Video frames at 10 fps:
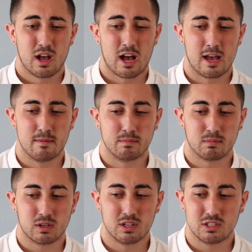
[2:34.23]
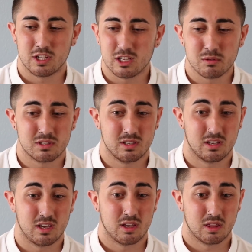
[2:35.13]
I'm
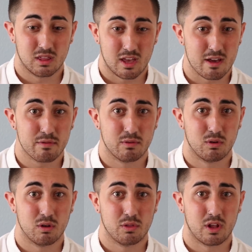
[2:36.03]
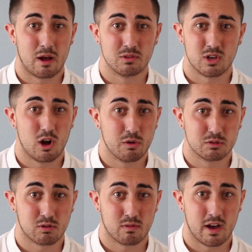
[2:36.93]
continuously thankful that I was
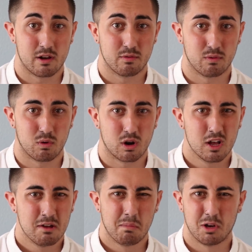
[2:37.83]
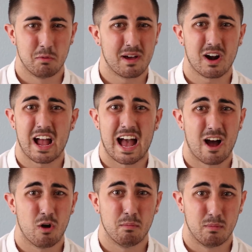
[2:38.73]
always provided for. But no matter
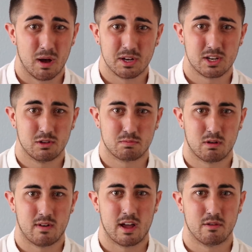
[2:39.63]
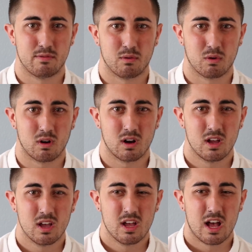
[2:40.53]
how much I was provided for,
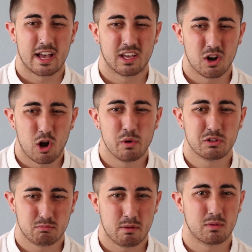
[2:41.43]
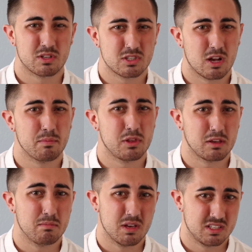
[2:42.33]
I can always remember
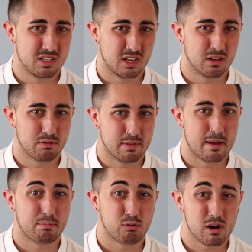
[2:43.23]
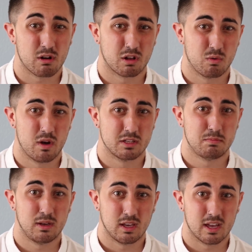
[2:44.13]
something missing from that prayer
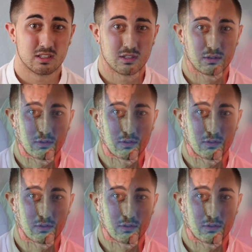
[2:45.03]
request being answered